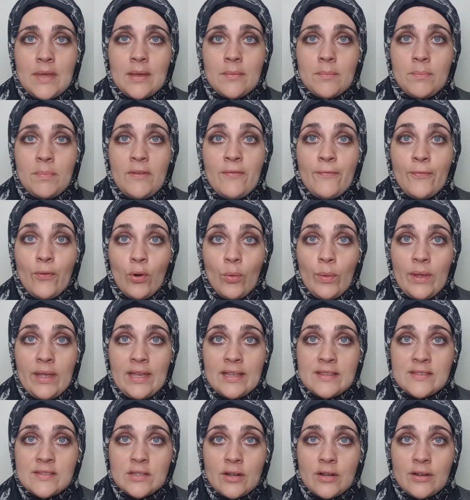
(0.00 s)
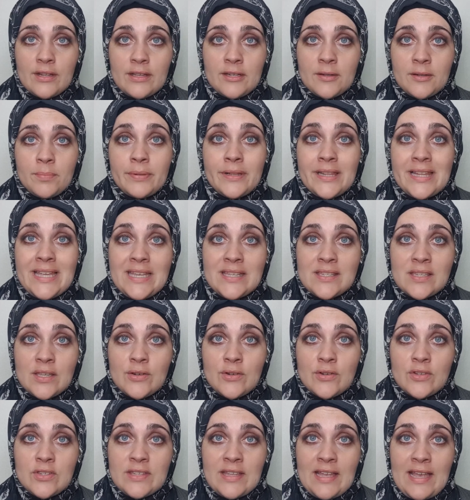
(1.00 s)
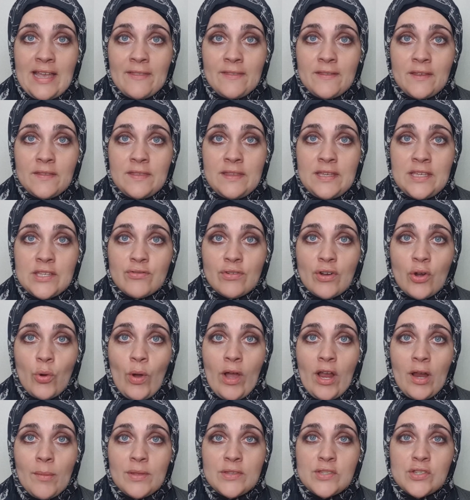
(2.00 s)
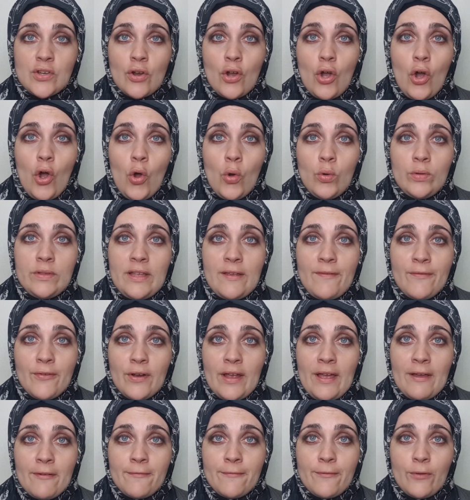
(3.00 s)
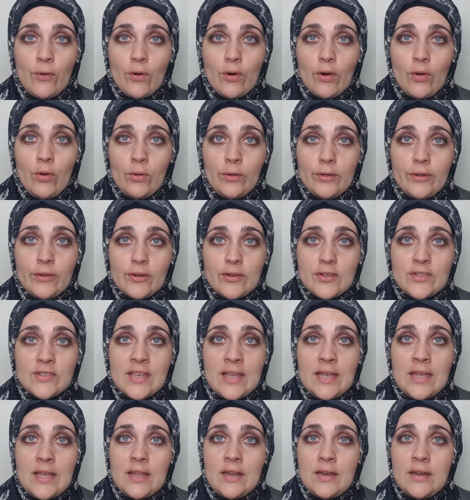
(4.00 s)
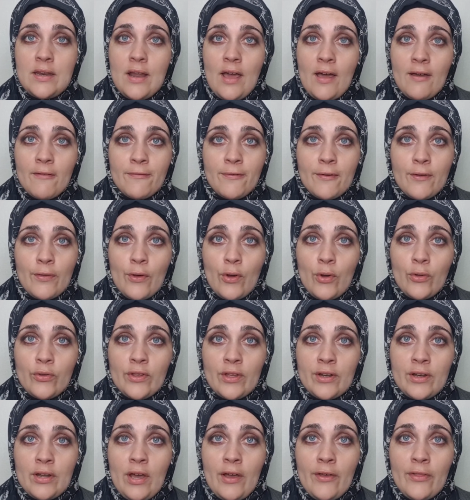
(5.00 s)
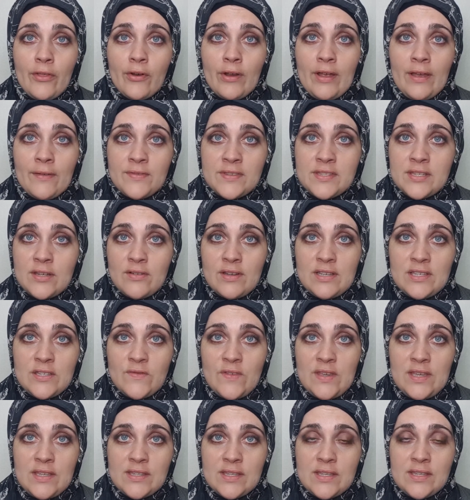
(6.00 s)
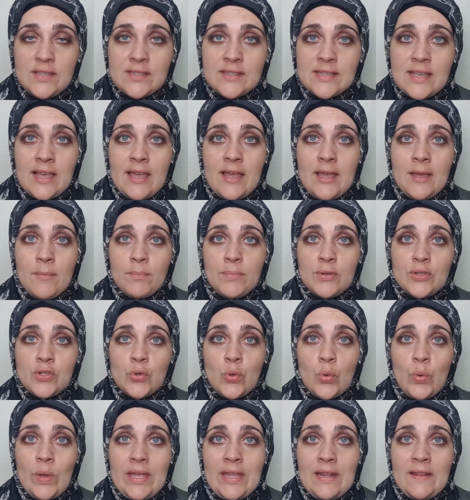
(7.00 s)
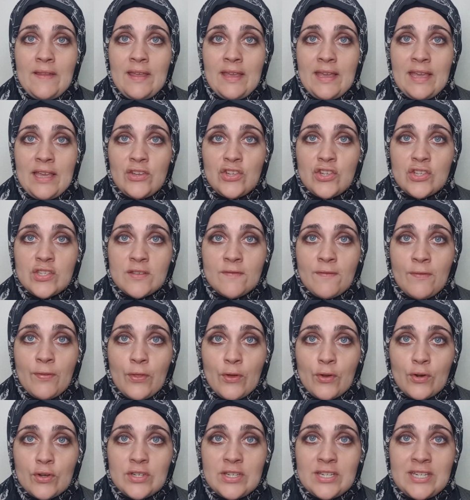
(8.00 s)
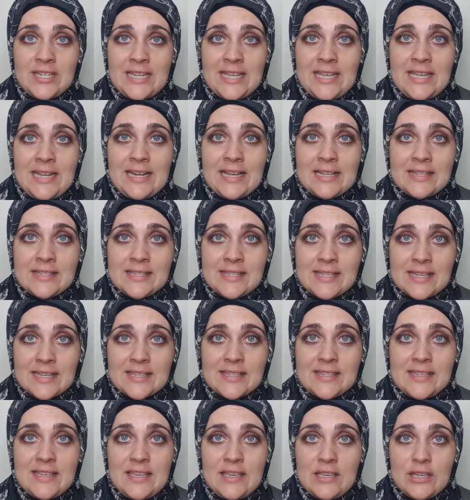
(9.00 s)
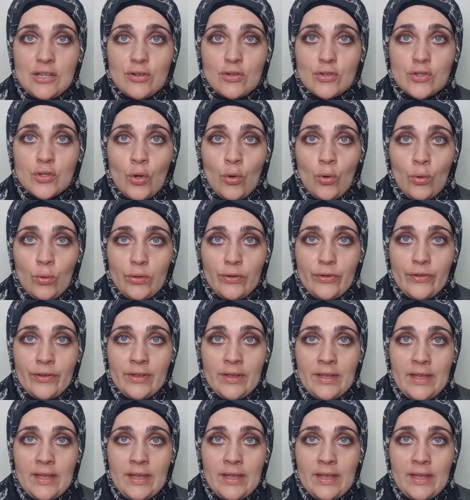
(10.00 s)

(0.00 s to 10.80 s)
Before we get started, please understand that these requirements are only for F4 holders, not for those on other F-series visas, between the ages of 13 and 60 years old.